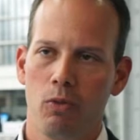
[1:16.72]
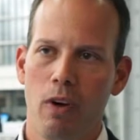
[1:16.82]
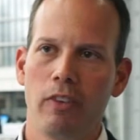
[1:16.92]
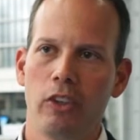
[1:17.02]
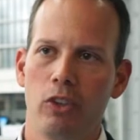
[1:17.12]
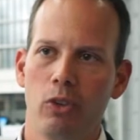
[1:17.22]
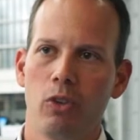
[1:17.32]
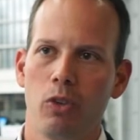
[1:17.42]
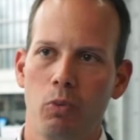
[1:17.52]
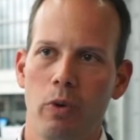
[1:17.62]
revenue
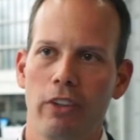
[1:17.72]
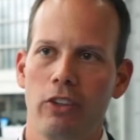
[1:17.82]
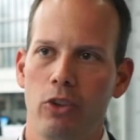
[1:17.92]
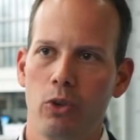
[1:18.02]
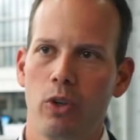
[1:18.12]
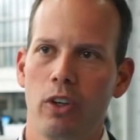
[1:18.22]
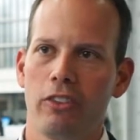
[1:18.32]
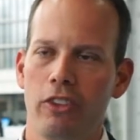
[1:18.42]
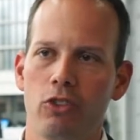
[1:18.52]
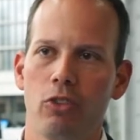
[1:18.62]
with your
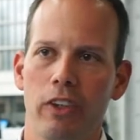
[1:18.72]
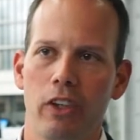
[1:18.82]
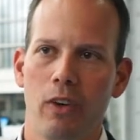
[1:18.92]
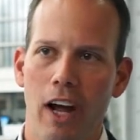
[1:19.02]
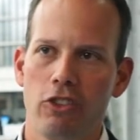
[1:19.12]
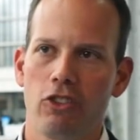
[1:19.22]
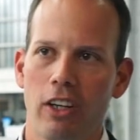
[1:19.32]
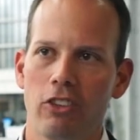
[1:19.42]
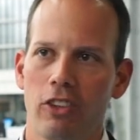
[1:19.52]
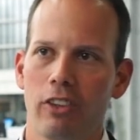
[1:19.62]
digital video ad
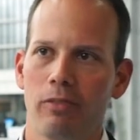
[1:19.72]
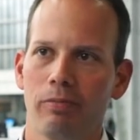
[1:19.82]
strategy.